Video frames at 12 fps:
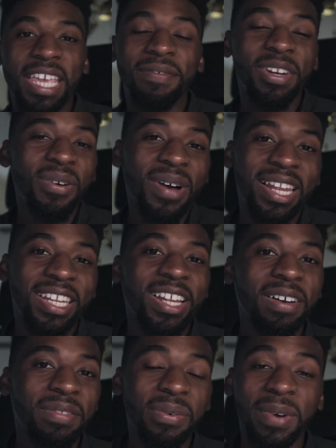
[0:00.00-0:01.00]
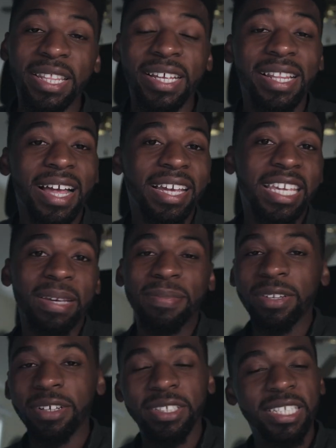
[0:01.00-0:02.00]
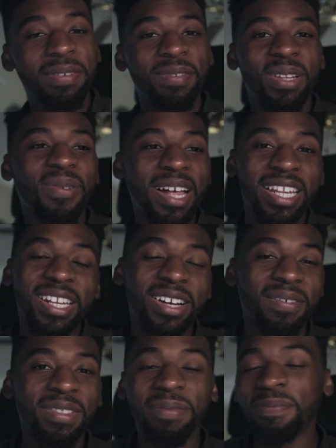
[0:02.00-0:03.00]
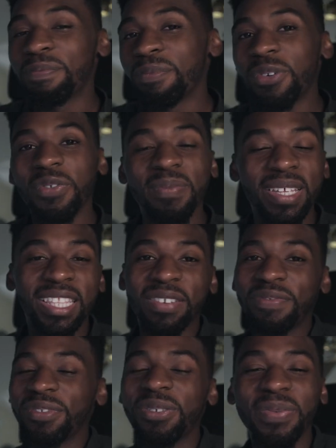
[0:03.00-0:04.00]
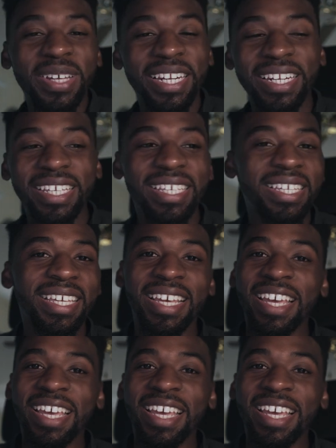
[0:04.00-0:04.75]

Even though I love the way the Glidecam looks, even though I love the movement, the fluidity,